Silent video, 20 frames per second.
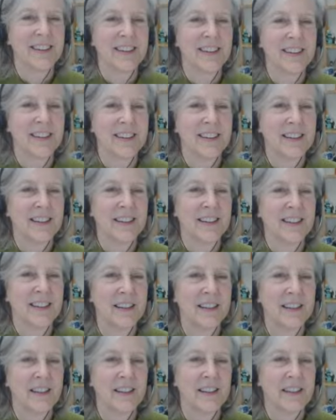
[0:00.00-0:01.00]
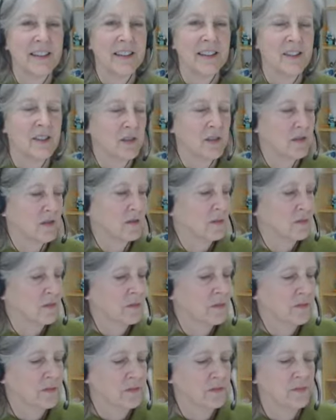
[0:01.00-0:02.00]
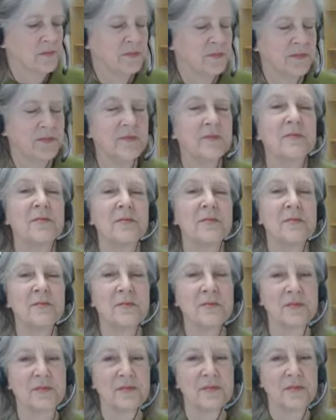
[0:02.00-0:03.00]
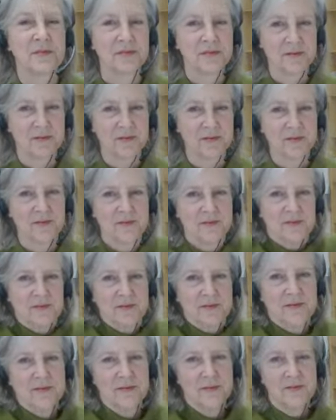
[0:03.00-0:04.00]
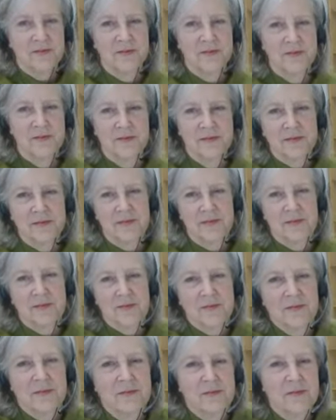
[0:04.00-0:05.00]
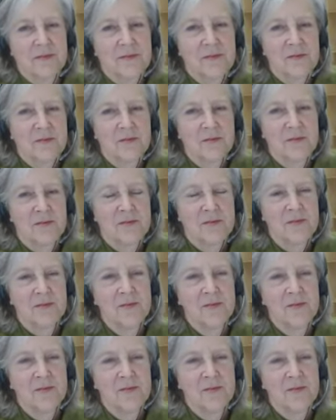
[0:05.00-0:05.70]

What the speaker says: The person shown says nothing.